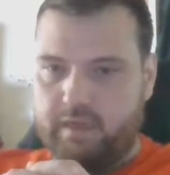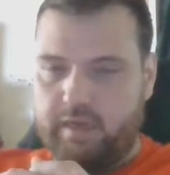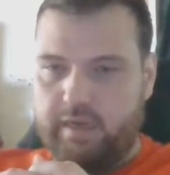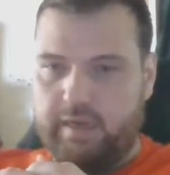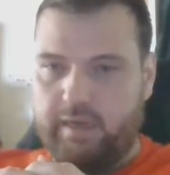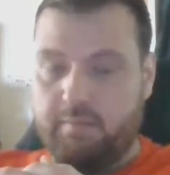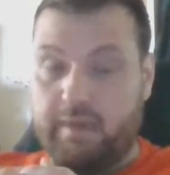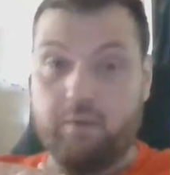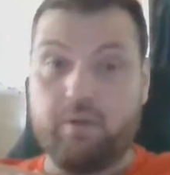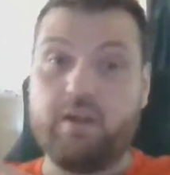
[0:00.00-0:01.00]

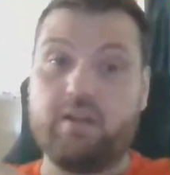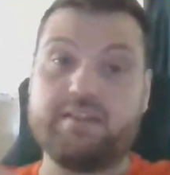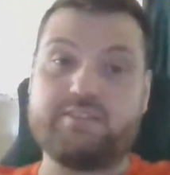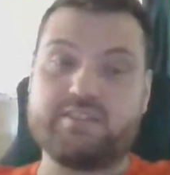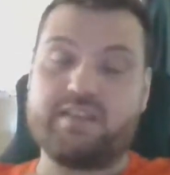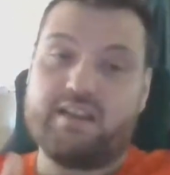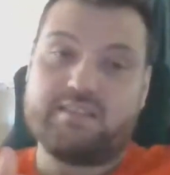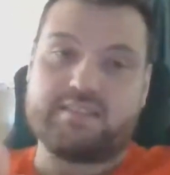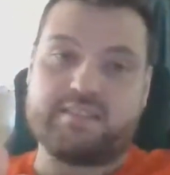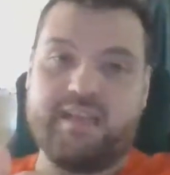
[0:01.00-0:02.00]
I will. It's just not
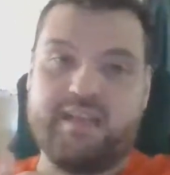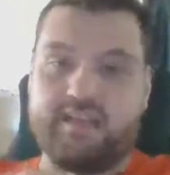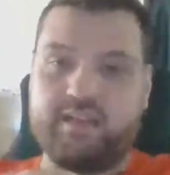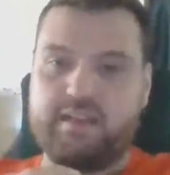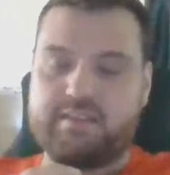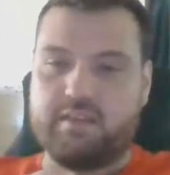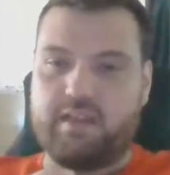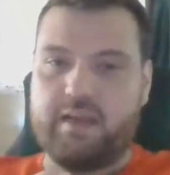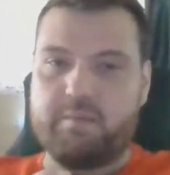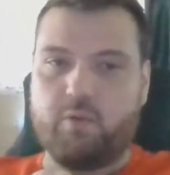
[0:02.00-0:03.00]
as exciting. It's a
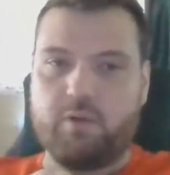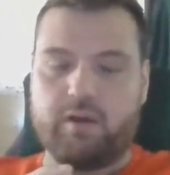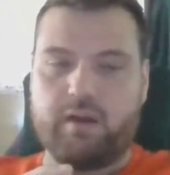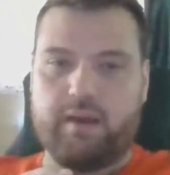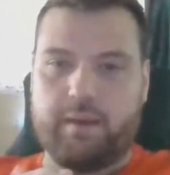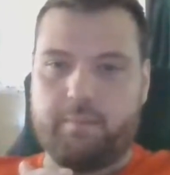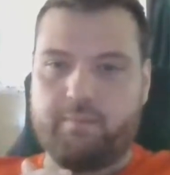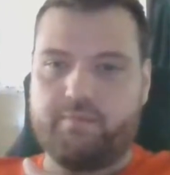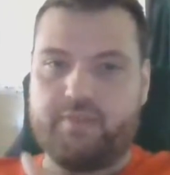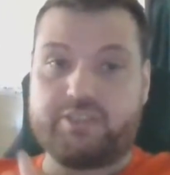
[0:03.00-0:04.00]
lot
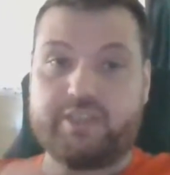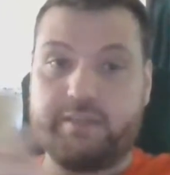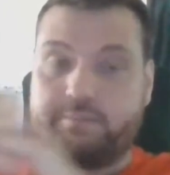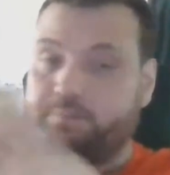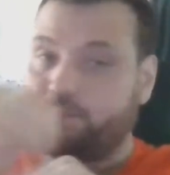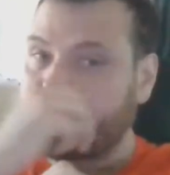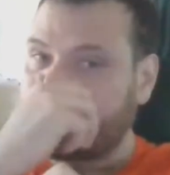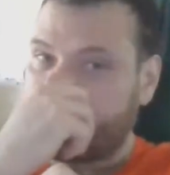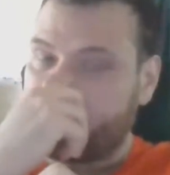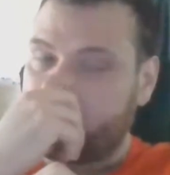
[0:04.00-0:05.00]
more fishing.
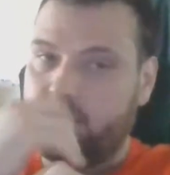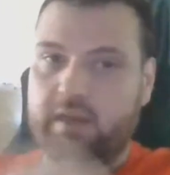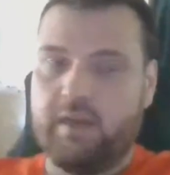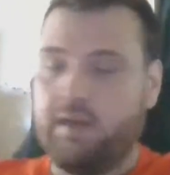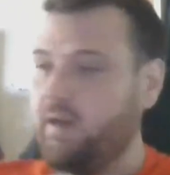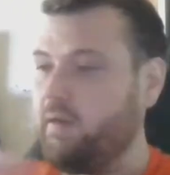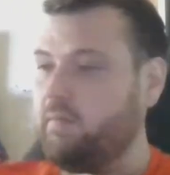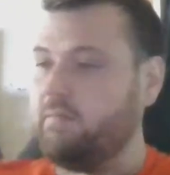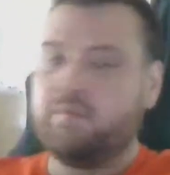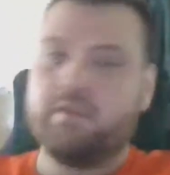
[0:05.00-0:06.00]

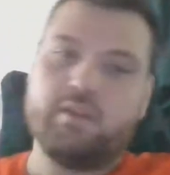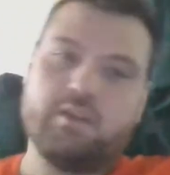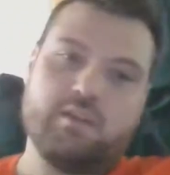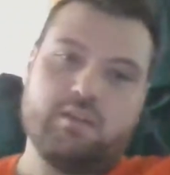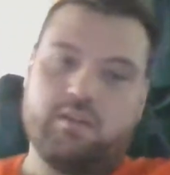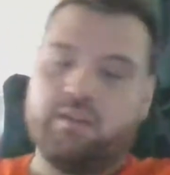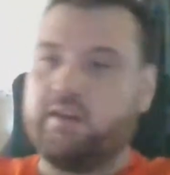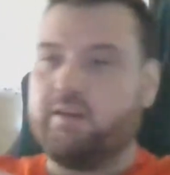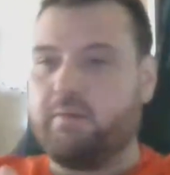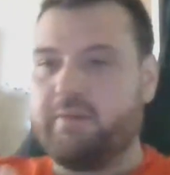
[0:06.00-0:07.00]
Um,
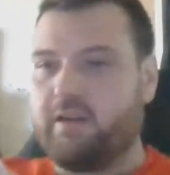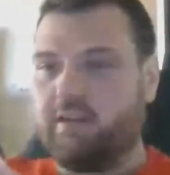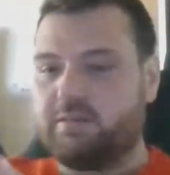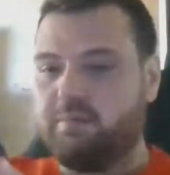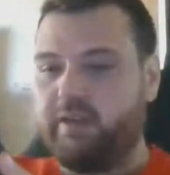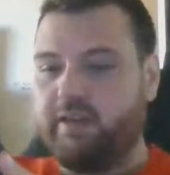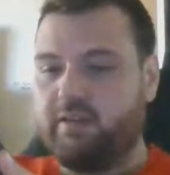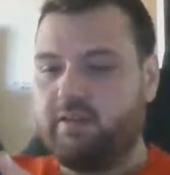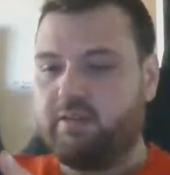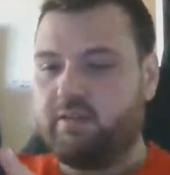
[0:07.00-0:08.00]
Here, you want me to call
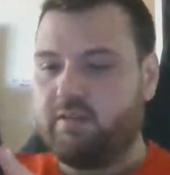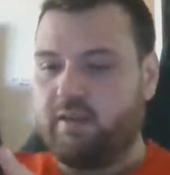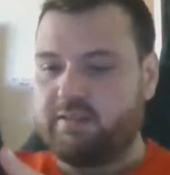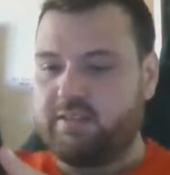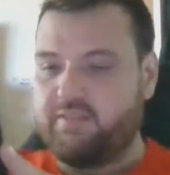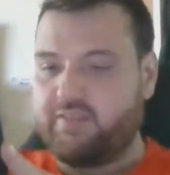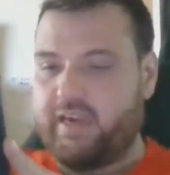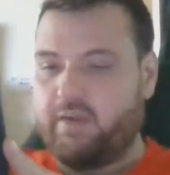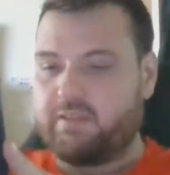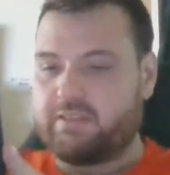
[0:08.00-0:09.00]
somebody? I'll see if the
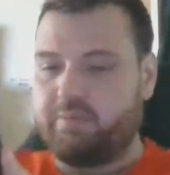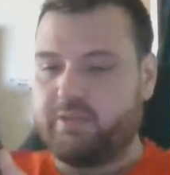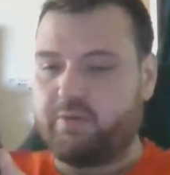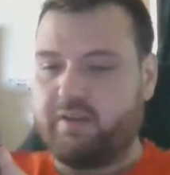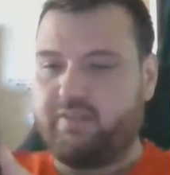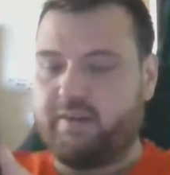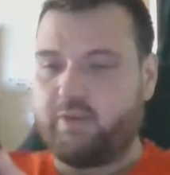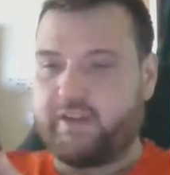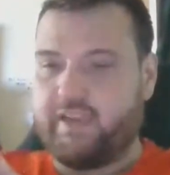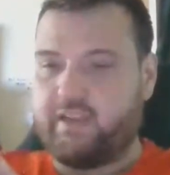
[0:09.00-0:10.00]
guy wants to put
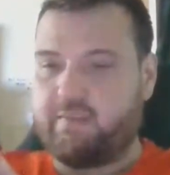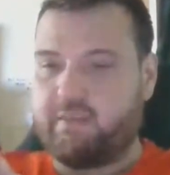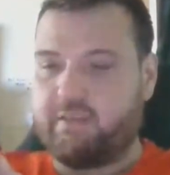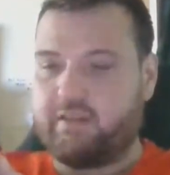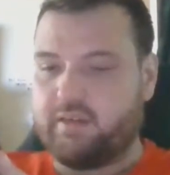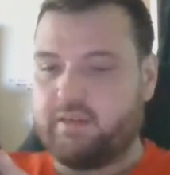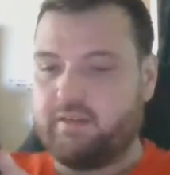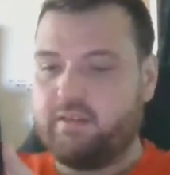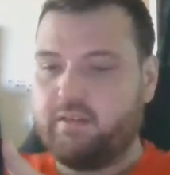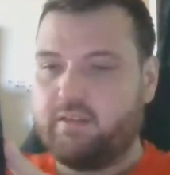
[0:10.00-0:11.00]
25 more K into my deal.
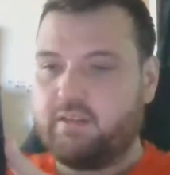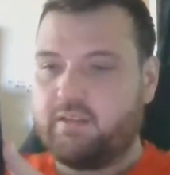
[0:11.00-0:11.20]
Hold on.